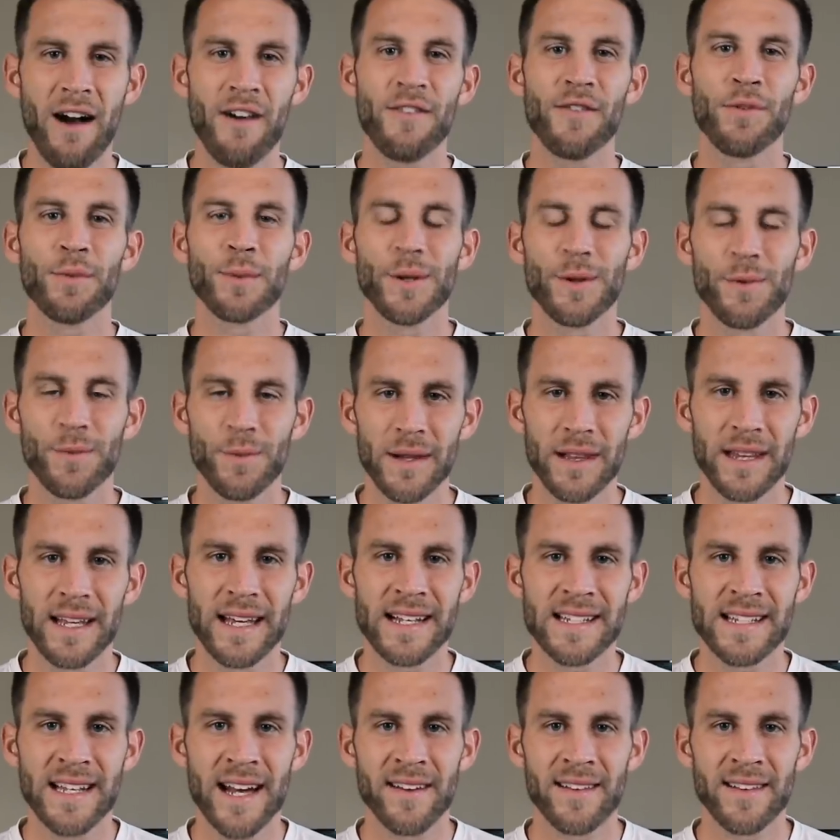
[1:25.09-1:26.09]
However, when you really
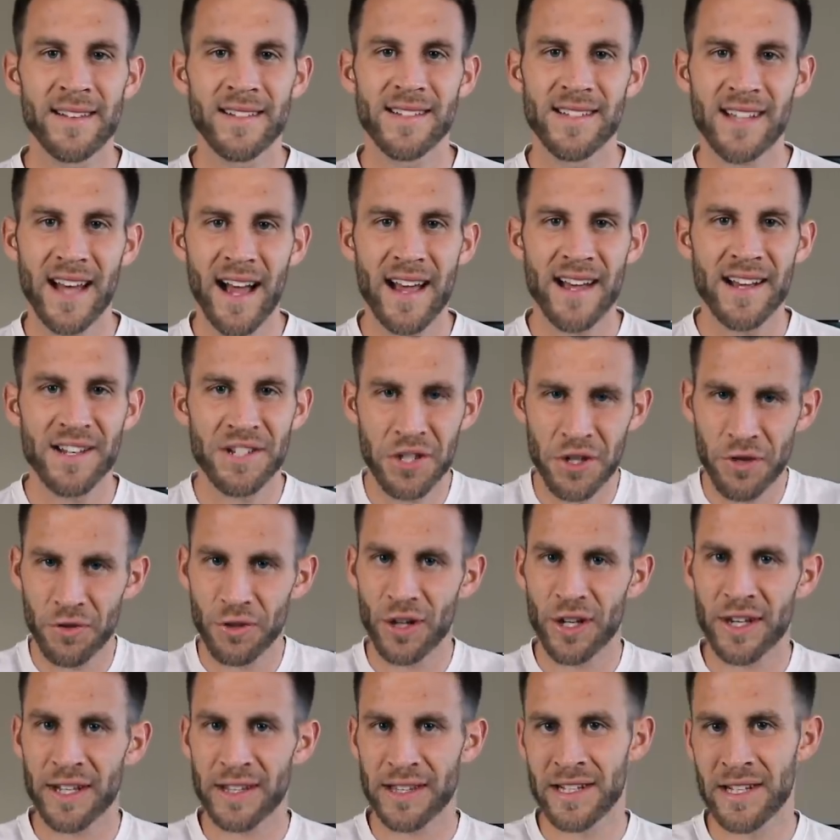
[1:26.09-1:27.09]
get down to the science and you
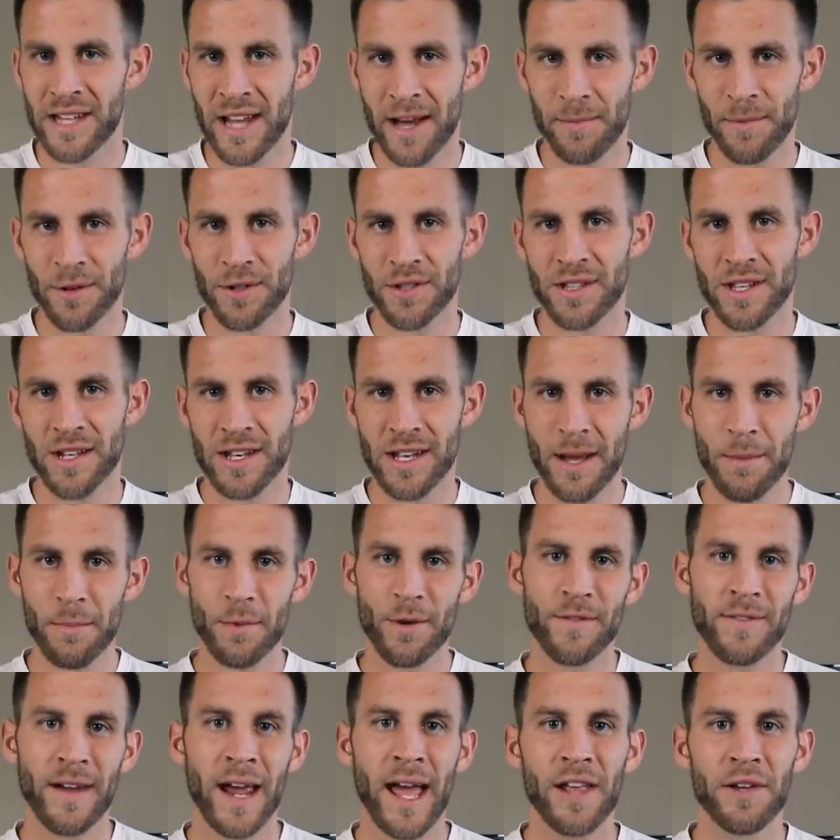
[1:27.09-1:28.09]
look at the numbers, the
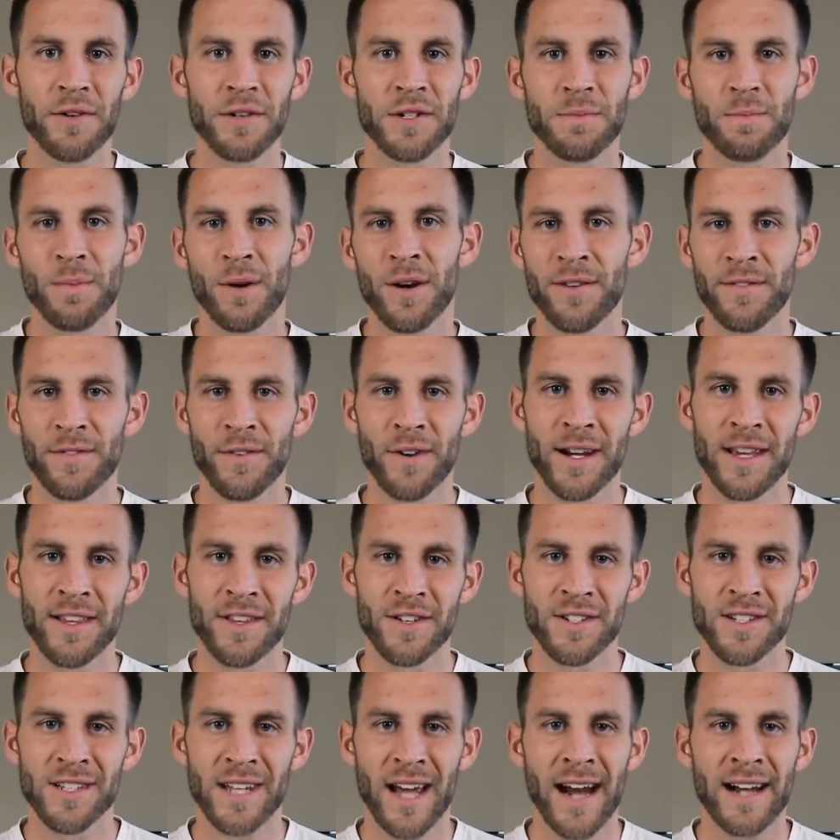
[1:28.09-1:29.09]
number of calories burned for
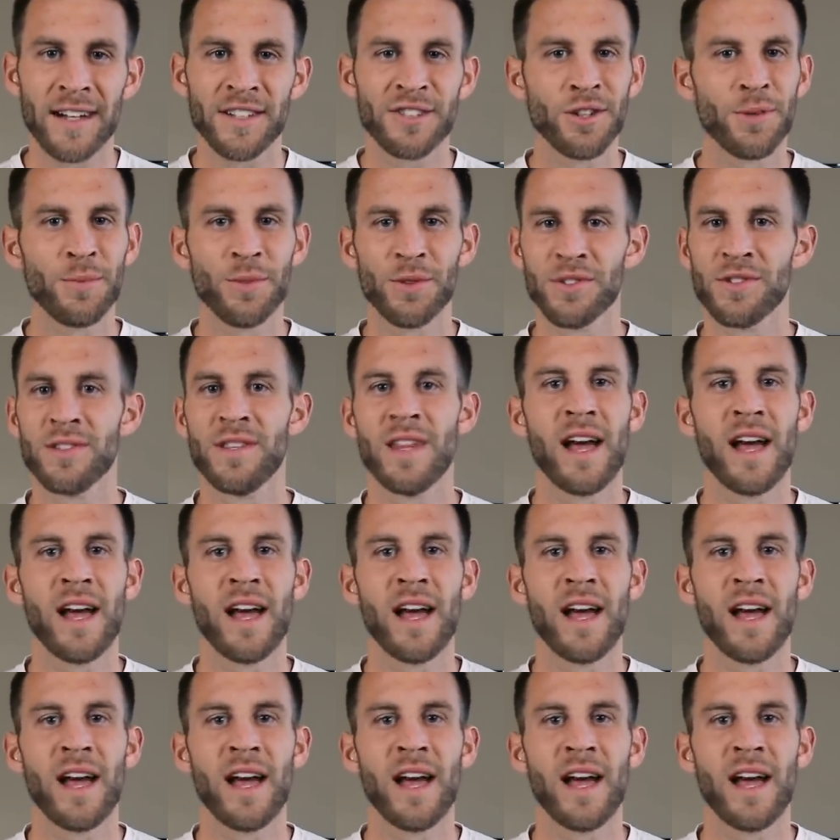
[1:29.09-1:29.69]
either side is almost